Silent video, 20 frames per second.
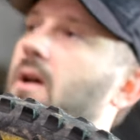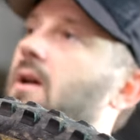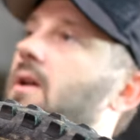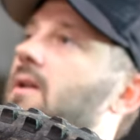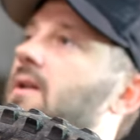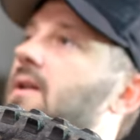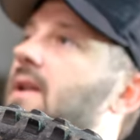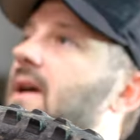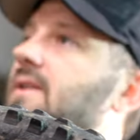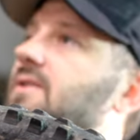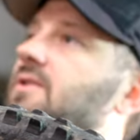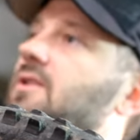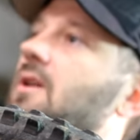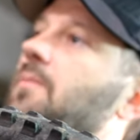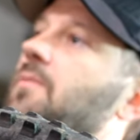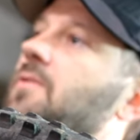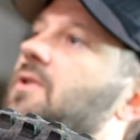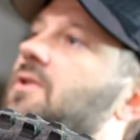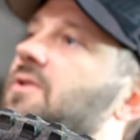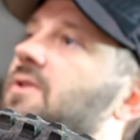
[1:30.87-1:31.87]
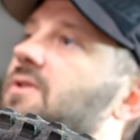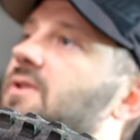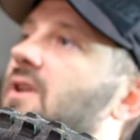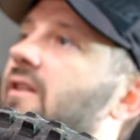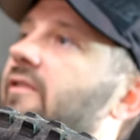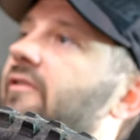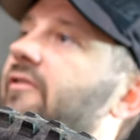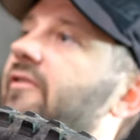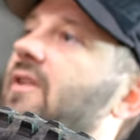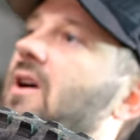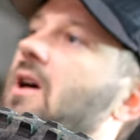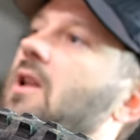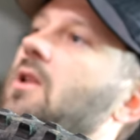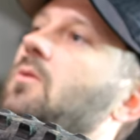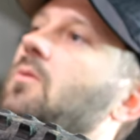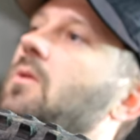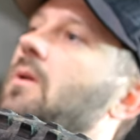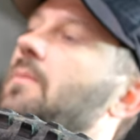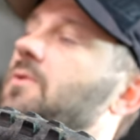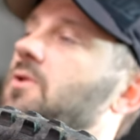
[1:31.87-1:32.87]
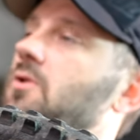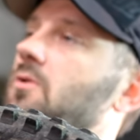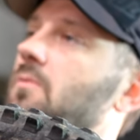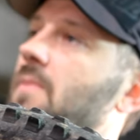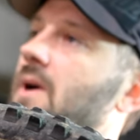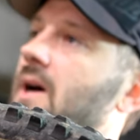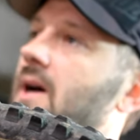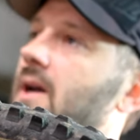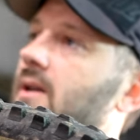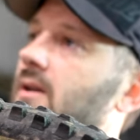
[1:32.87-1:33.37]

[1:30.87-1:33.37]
Next up, this is a follow-up to my